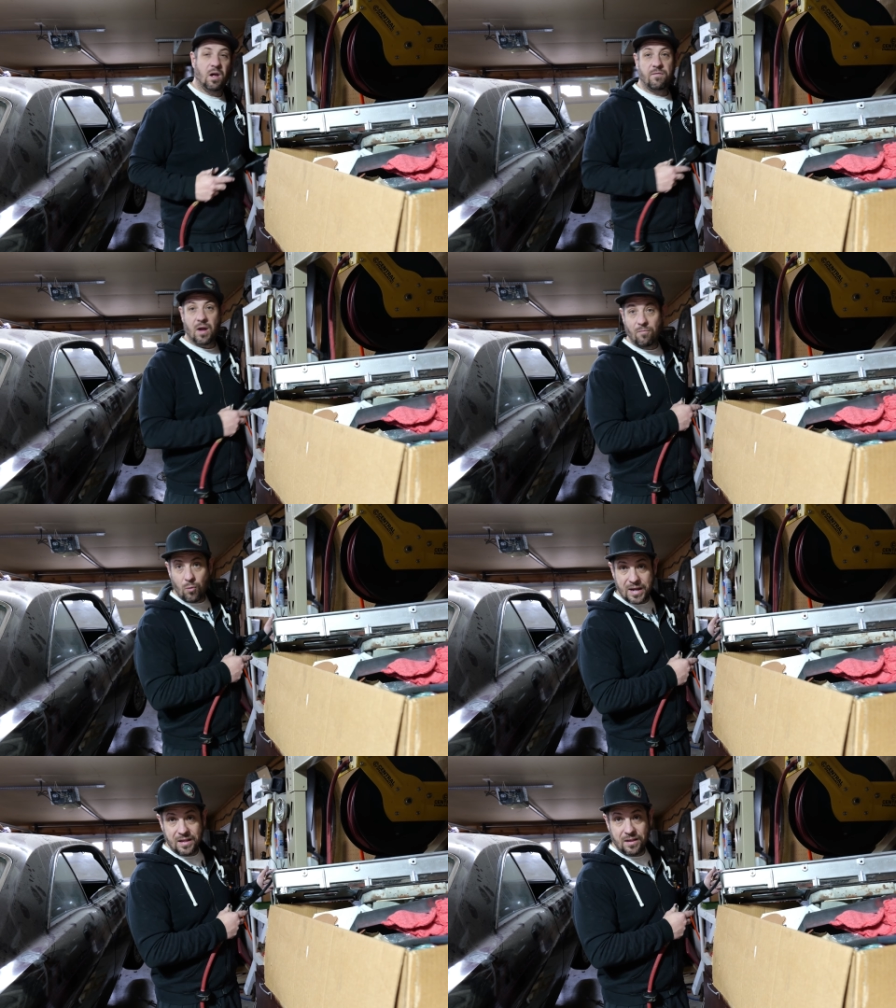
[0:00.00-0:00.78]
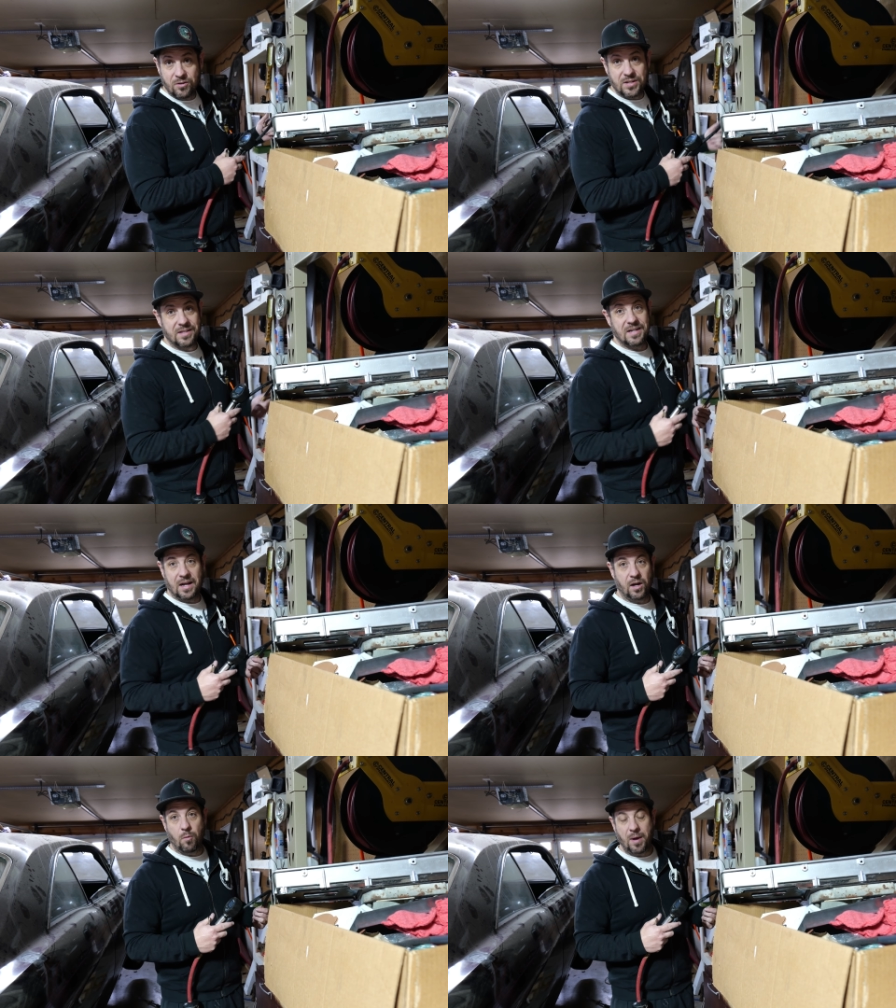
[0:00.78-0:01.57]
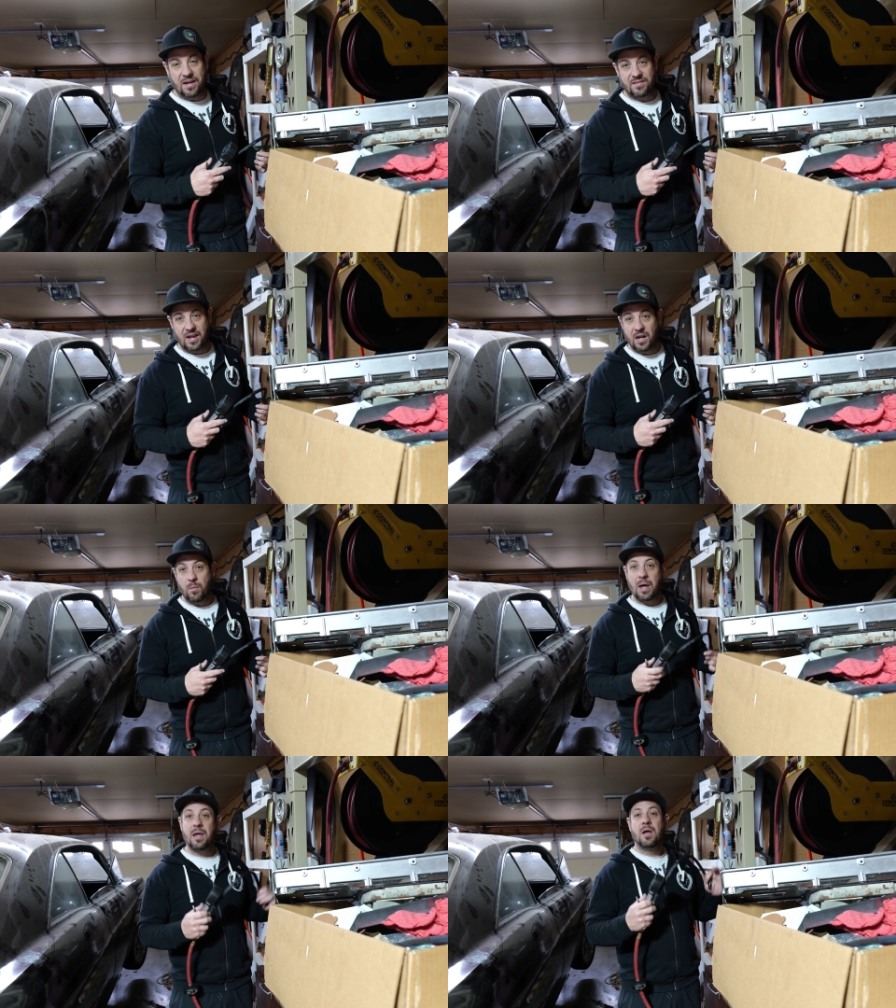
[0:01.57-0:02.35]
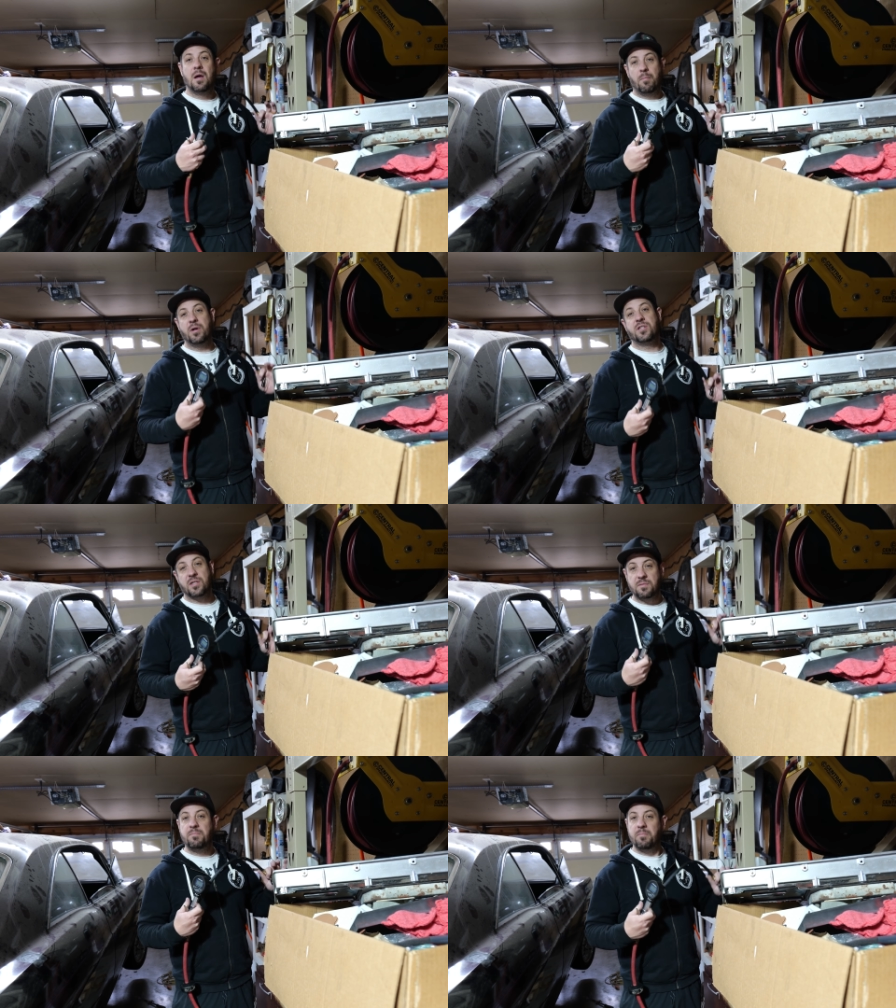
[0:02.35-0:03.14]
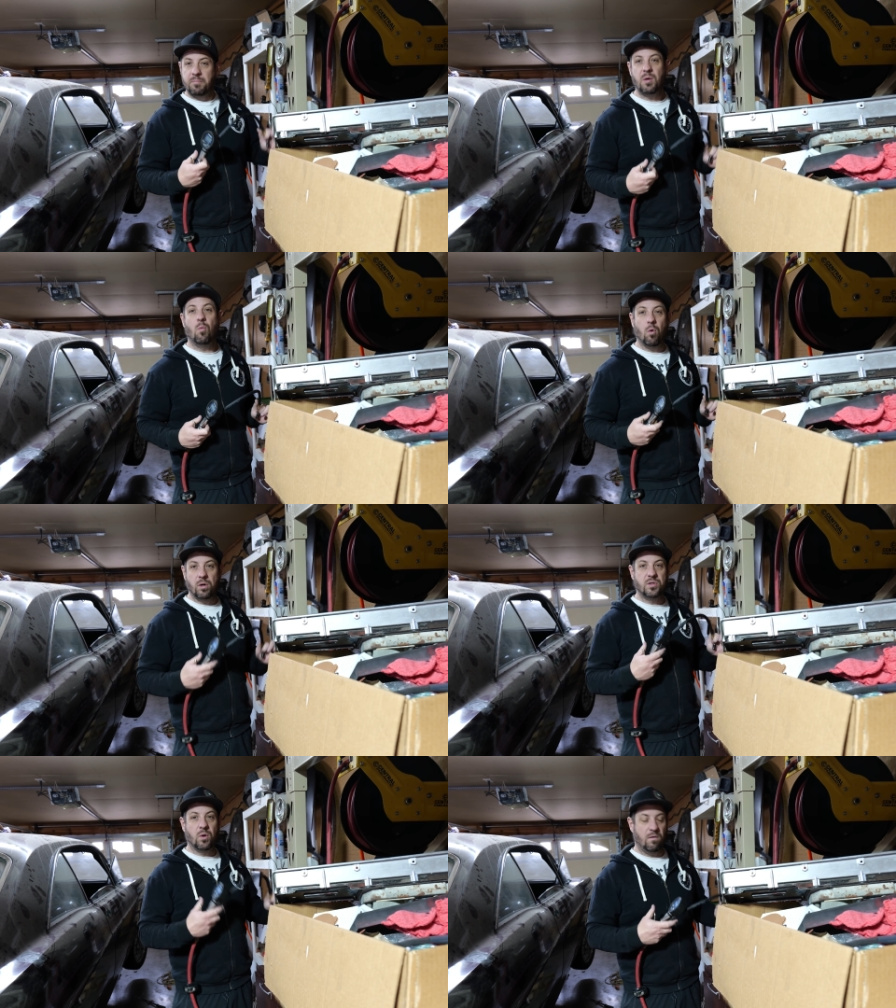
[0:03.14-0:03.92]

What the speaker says: Now if you have a regulator set, it's not gonna go past that anyway, but just be warned, don't